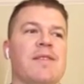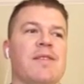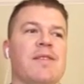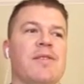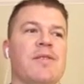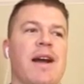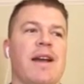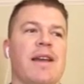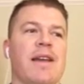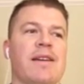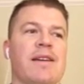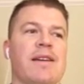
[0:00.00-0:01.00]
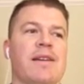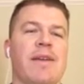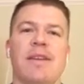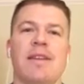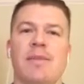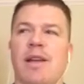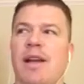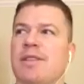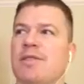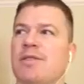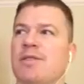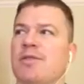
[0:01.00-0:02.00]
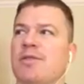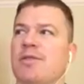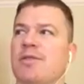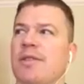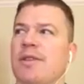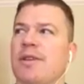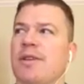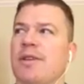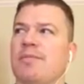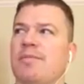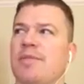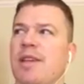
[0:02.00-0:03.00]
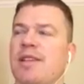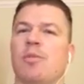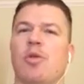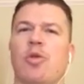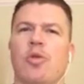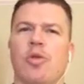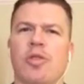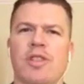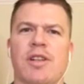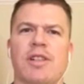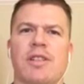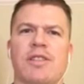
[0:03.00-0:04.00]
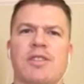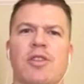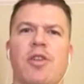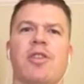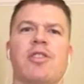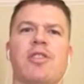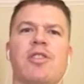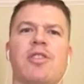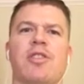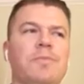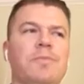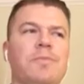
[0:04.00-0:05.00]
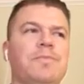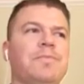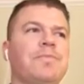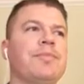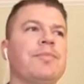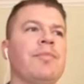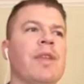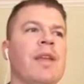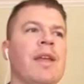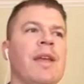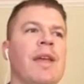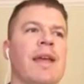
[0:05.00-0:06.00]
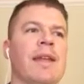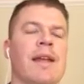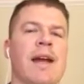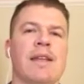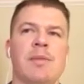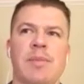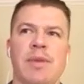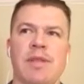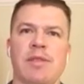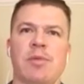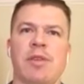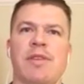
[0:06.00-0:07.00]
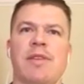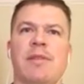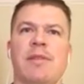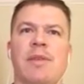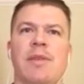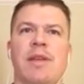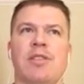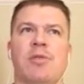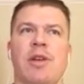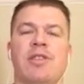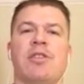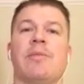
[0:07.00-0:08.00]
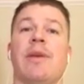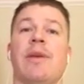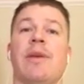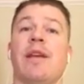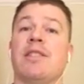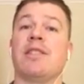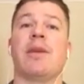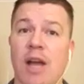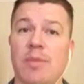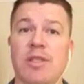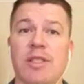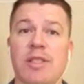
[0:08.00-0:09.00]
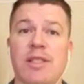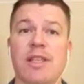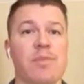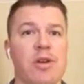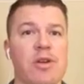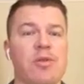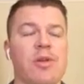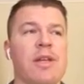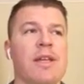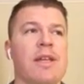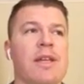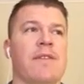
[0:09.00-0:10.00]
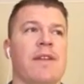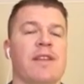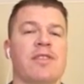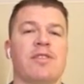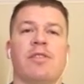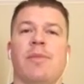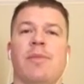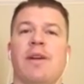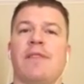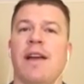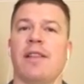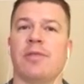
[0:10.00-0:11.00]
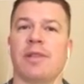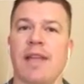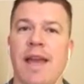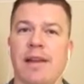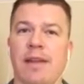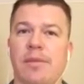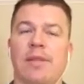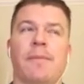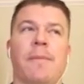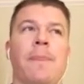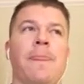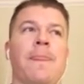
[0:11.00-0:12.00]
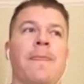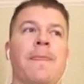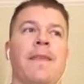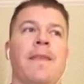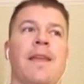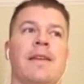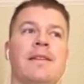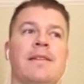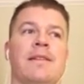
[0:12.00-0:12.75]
And so I met him and got to take some courses on starting a school and got in business with him. And so I started my Education Options Expo. And then I started my Valor Academy, and